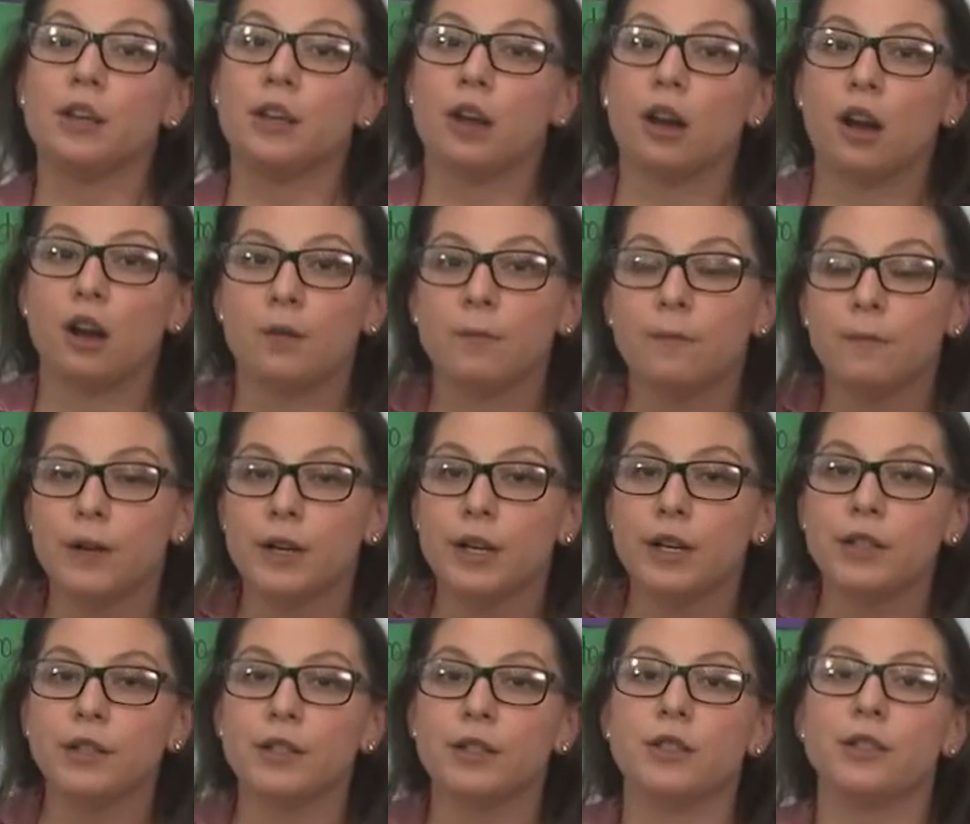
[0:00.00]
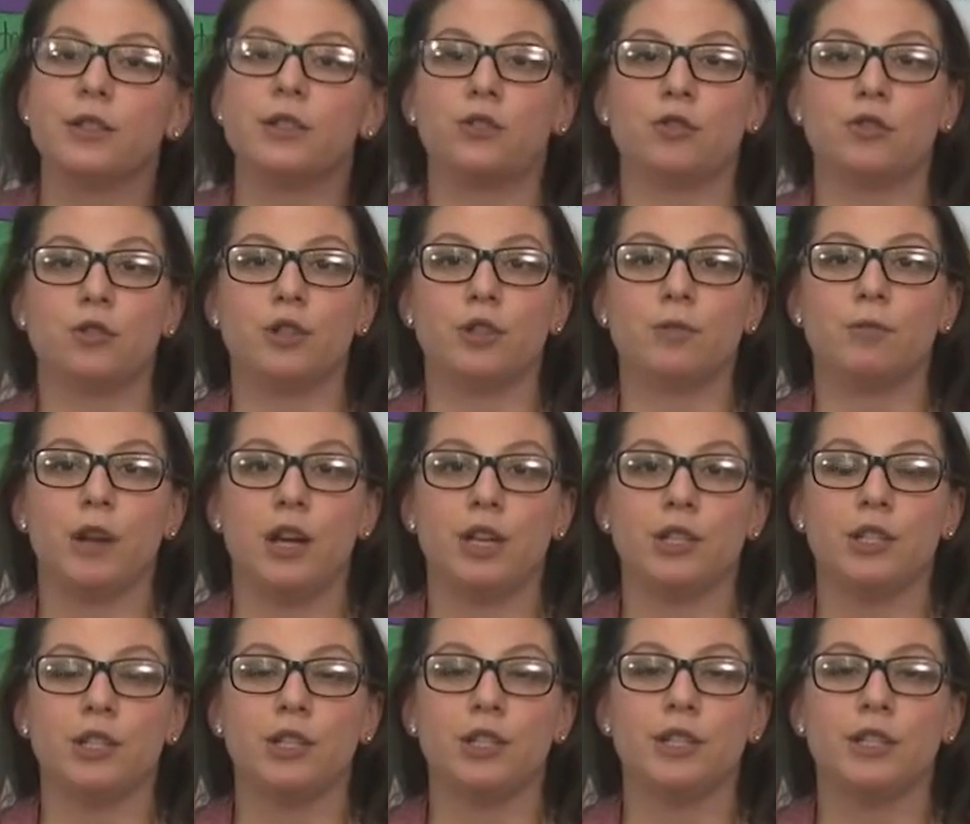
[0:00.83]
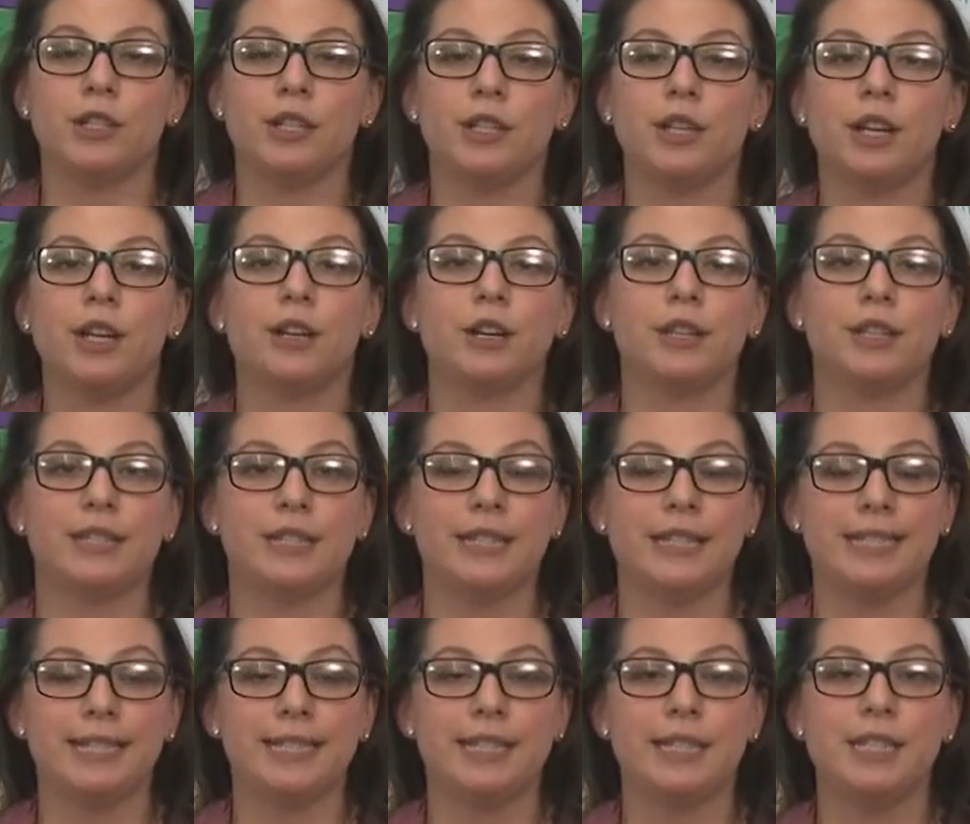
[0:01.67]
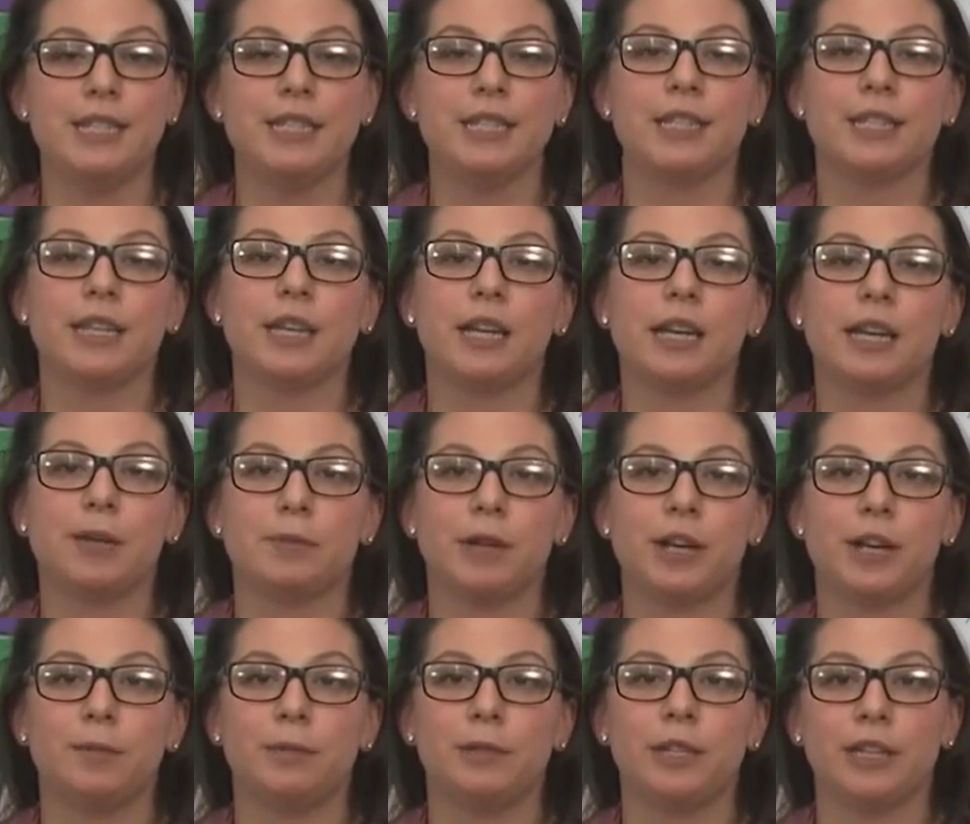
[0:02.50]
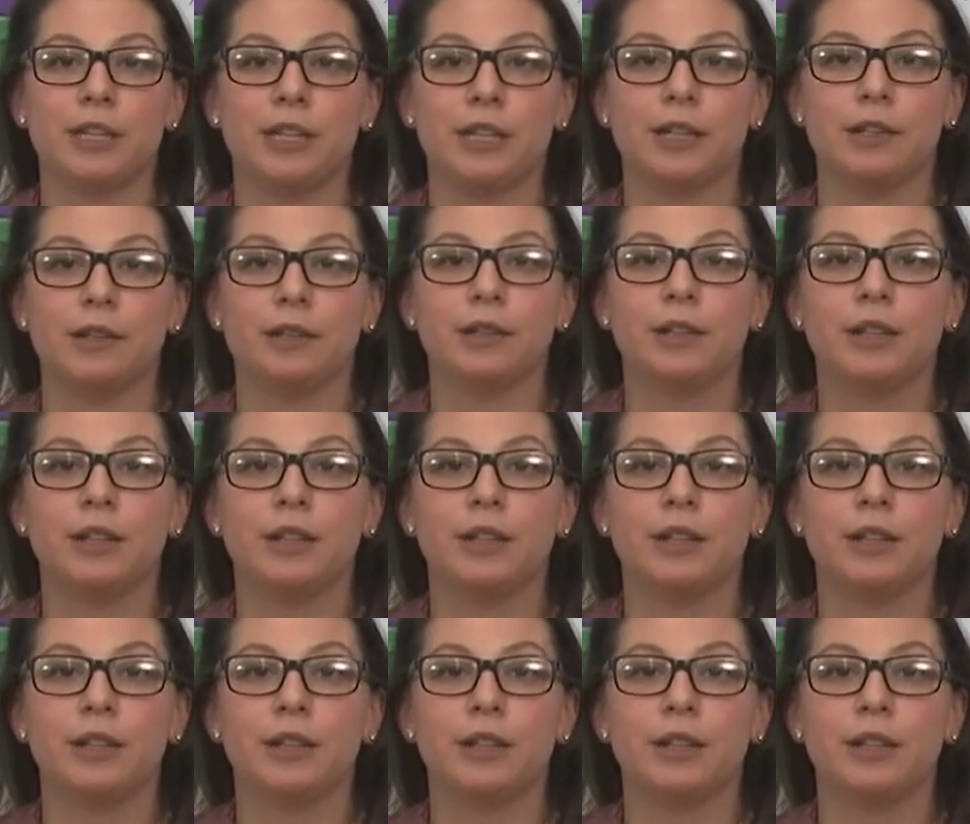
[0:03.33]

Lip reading: Our first, George Washington, and our 16th, Abraham Lincoln.